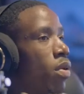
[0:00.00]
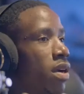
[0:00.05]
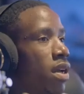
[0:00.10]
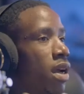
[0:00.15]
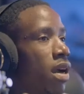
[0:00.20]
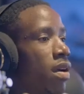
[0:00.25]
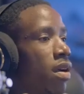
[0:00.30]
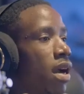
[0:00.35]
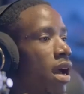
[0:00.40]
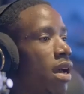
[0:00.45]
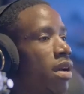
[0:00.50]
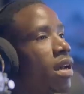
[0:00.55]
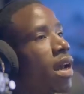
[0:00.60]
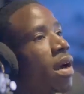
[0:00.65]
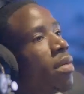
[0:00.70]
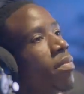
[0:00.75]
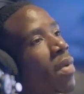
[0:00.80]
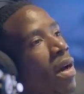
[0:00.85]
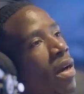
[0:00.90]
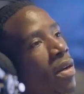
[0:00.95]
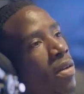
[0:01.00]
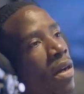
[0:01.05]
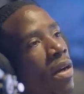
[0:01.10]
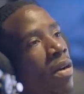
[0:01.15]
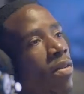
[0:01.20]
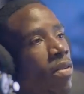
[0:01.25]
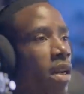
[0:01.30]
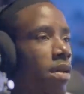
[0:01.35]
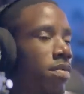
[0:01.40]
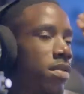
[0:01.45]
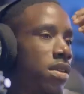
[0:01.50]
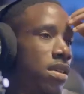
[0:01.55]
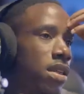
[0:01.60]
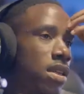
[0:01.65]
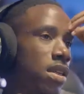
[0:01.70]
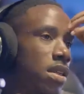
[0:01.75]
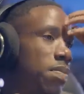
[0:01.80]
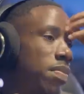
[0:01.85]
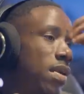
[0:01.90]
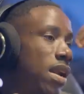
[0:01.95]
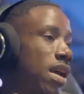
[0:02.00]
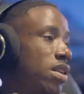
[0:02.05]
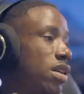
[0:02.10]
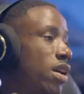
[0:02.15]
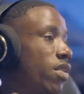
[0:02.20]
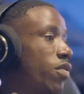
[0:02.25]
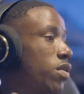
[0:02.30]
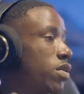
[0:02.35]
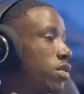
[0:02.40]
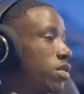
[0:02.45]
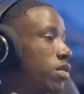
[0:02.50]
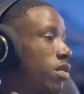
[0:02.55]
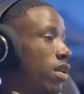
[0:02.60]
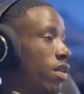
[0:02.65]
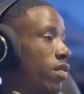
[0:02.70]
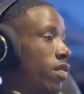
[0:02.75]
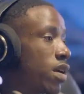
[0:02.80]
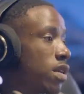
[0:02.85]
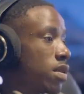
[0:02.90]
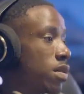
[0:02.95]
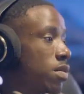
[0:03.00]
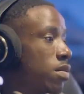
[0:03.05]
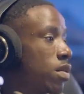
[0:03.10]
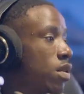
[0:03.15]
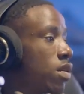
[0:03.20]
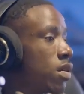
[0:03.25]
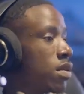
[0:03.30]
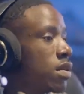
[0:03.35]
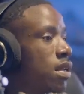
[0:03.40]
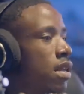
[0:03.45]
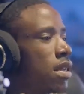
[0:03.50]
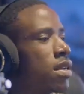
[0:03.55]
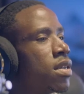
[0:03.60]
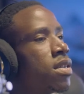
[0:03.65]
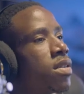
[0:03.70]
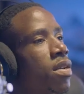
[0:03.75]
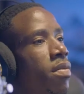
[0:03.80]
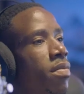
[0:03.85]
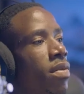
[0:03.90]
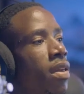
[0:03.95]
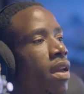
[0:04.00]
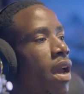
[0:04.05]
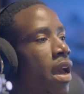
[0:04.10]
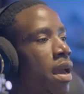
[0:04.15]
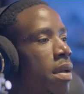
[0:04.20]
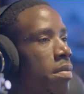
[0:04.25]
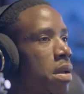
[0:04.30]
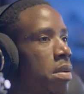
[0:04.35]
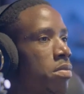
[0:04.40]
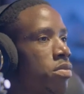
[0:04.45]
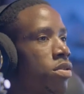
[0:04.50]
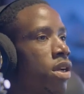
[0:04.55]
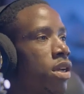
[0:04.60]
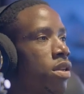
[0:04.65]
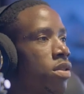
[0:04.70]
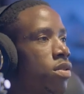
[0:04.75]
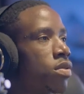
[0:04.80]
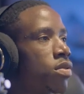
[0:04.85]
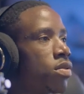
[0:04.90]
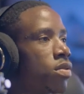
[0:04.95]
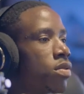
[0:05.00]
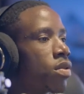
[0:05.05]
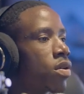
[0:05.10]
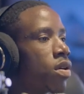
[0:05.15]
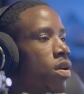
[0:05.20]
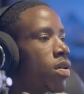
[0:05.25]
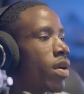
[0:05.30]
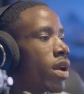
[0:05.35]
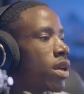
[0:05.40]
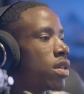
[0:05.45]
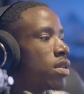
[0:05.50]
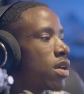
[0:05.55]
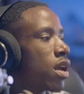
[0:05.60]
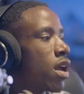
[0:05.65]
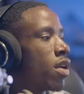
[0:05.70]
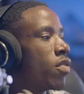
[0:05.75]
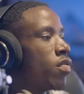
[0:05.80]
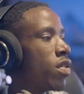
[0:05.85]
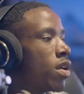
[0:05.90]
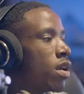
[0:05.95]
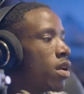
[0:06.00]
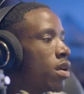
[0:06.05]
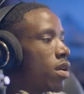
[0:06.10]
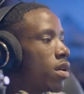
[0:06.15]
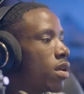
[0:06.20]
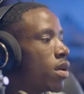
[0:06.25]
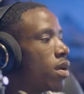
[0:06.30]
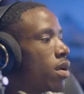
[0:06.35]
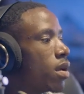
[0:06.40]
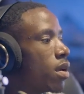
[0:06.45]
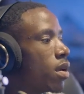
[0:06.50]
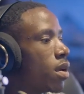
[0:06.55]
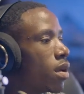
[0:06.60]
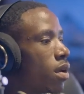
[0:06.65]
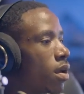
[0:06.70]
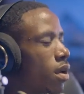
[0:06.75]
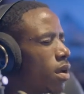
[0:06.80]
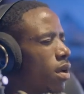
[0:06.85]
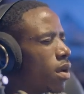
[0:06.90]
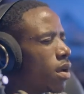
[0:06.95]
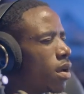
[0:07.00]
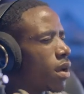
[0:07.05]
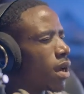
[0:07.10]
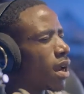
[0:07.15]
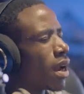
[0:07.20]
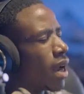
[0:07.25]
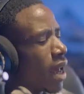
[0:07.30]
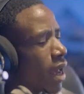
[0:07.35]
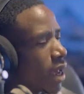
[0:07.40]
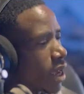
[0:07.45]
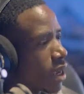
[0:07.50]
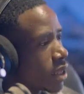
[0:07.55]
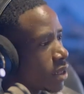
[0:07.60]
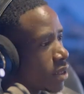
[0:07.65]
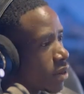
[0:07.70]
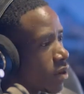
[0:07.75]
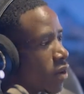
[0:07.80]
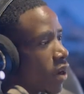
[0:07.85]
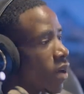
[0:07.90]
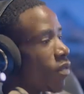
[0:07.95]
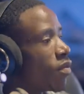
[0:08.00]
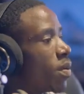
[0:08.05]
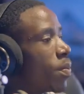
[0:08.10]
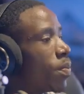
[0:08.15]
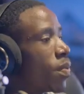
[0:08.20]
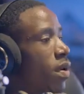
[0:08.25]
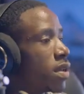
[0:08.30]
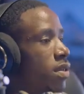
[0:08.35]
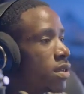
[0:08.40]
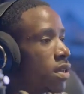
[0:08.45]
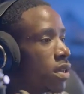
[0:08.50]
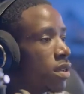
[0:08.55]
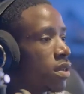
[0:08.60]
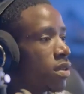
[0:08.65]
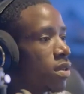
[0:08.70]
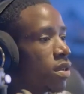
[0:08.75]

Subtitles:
But now, another man now, let me say the plaza photographers, because it's something I'm trying to correct every client or every person.